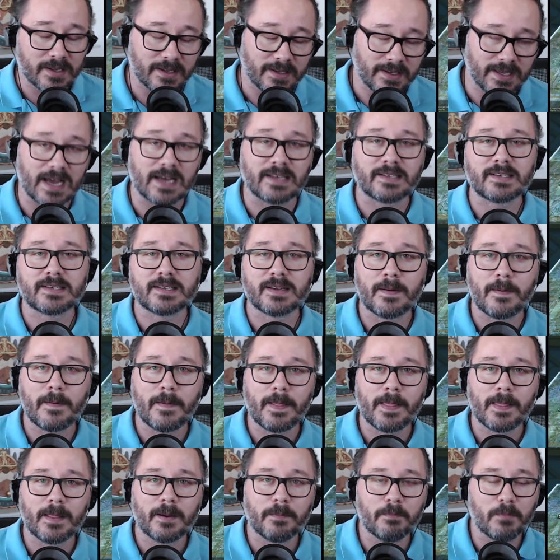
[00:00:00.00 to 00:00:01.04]
Yes,
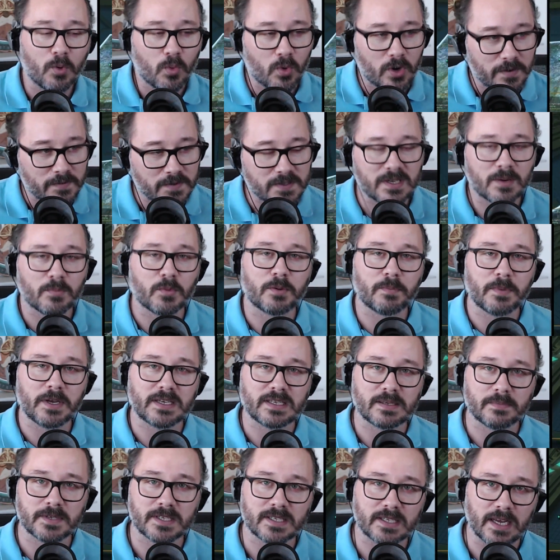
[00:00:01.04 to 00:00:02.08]
but what if someone
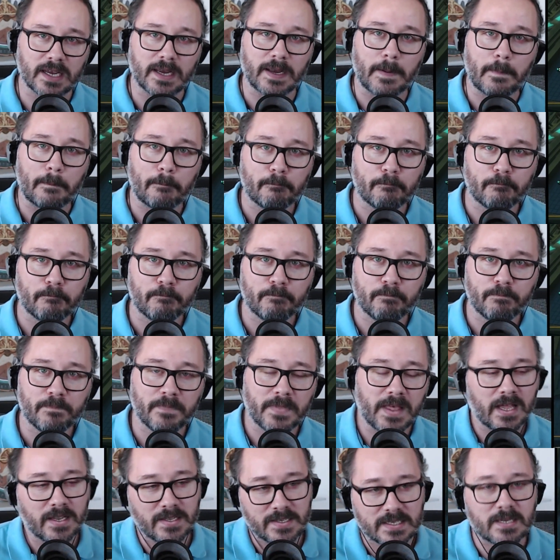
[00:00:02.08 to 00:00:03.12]
makes a mistake
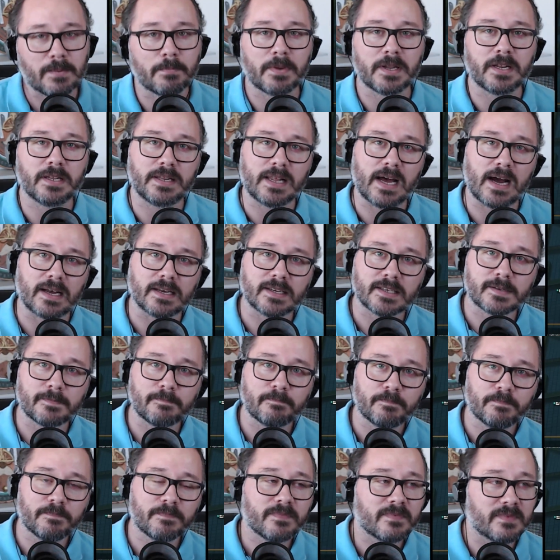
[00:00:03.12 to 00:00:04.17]
and somebody dies?
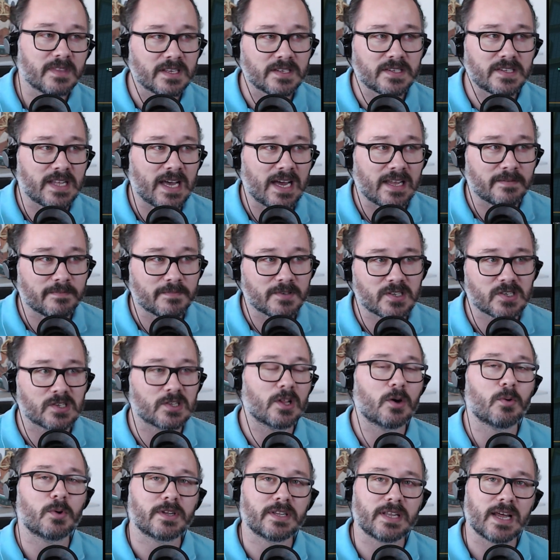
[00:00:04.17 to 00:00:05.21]
Doesn't that
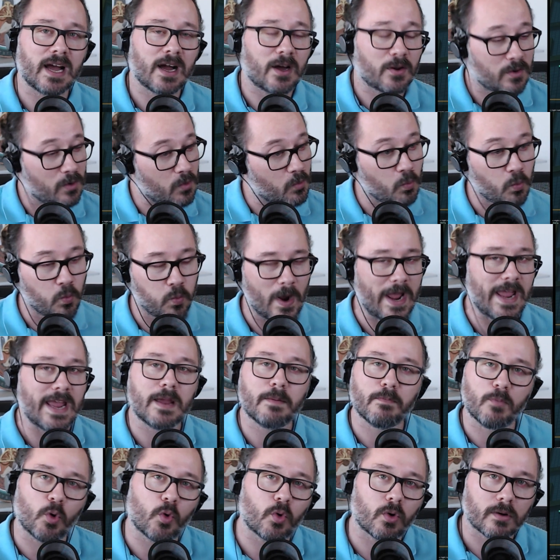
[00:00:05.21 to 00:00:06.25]
slow it down way
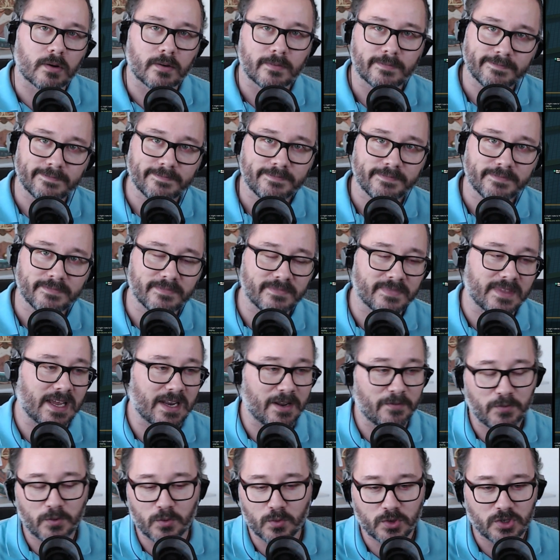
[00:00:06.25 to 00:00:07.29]
more than
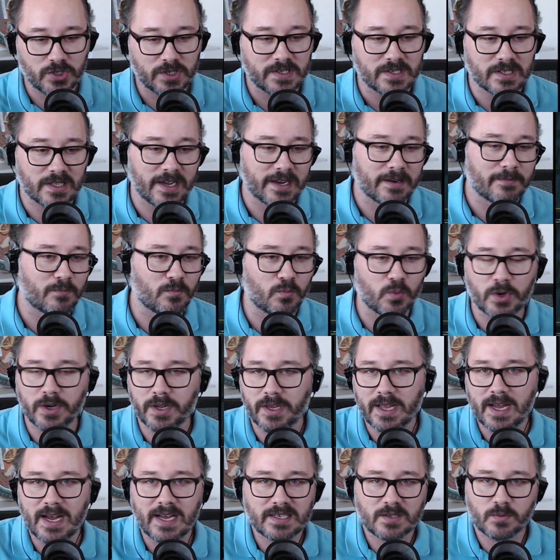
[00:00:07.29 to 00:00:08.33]
if you would just like were to
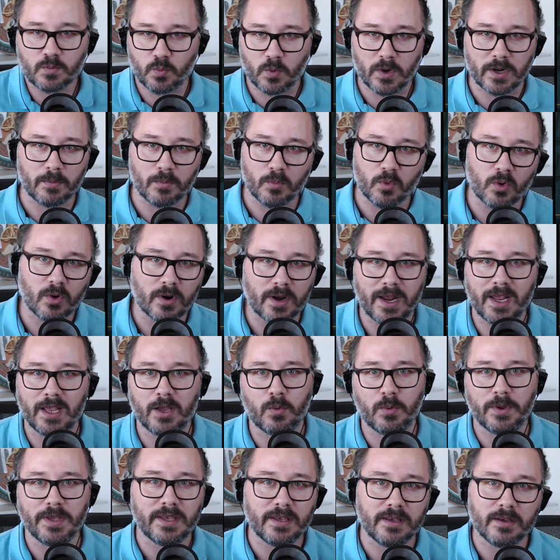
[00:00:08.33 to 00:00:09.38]
cast one more
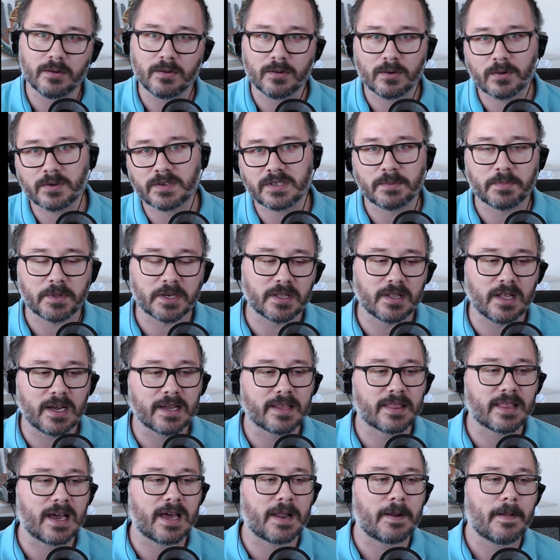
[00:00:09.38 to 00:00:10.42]
AoE heal or something
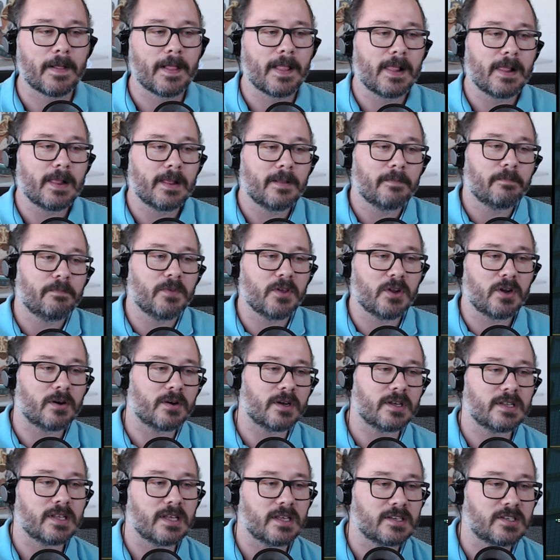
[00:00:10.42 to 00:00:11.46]
like that? You know,
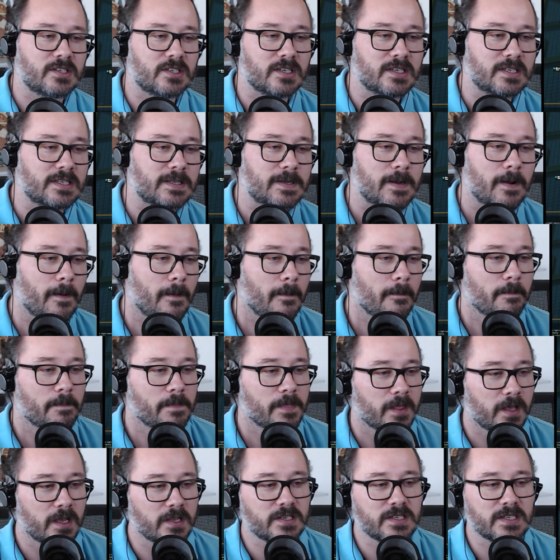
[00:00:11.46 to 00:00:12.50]
it's just
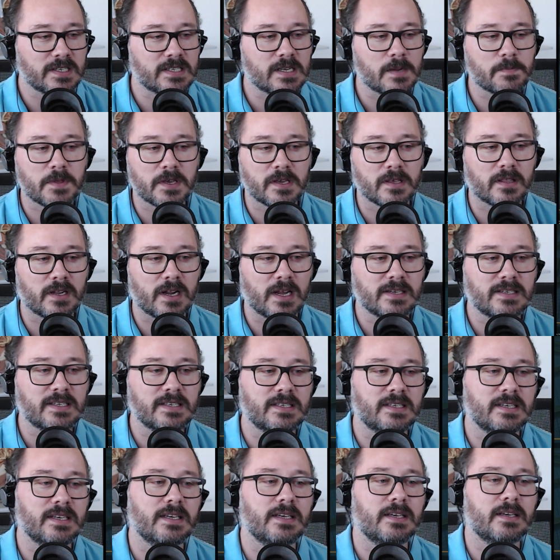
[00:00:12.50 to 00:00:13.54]
something that I
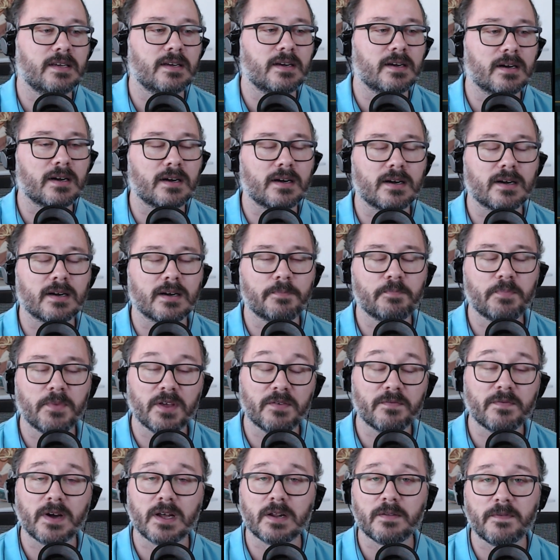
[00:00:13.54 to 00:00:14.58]
see
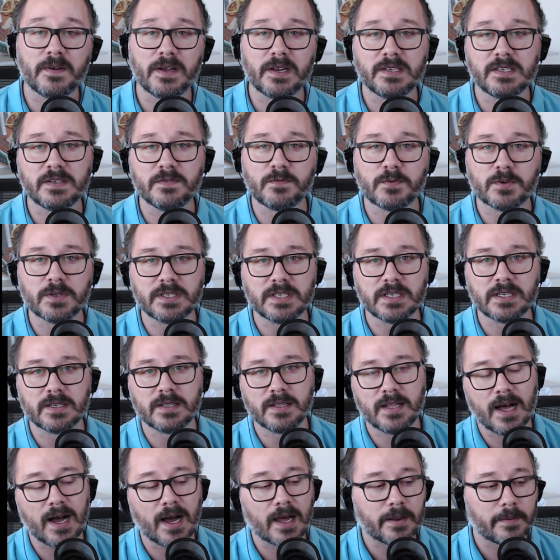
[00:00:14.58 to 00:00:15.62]
in Final Fantasy XIV a
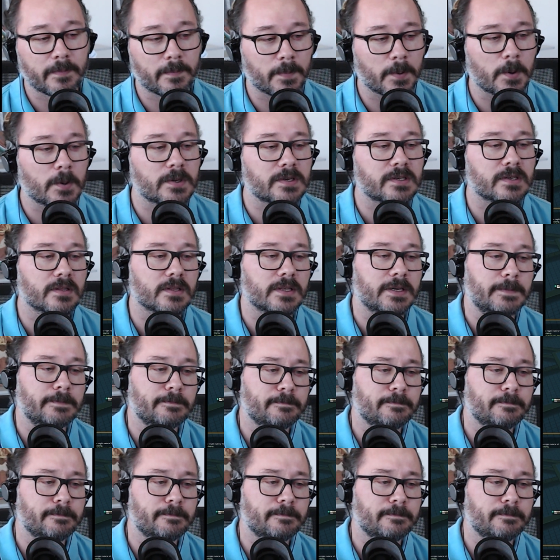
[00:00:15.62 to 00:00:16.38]
lot personally.